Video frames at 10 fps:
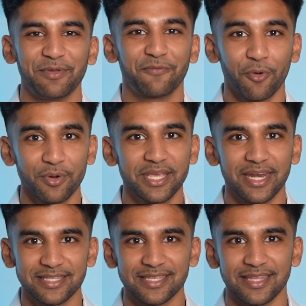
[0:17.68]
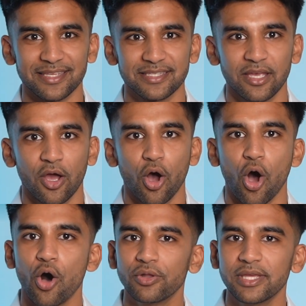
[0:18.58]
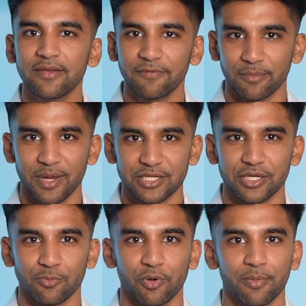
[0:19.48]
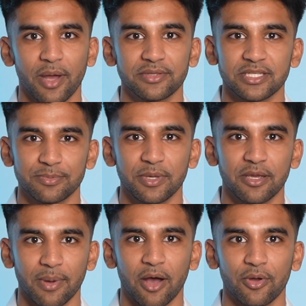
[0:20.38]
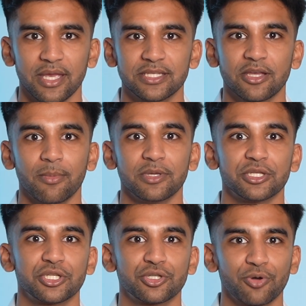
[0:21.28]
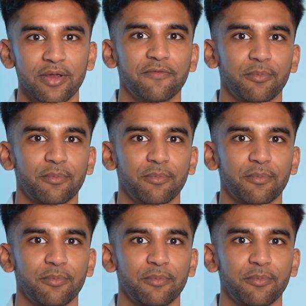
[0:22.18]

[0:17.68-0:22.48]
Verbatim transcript: Before we get into this, all the information we're about to speak about is coming straight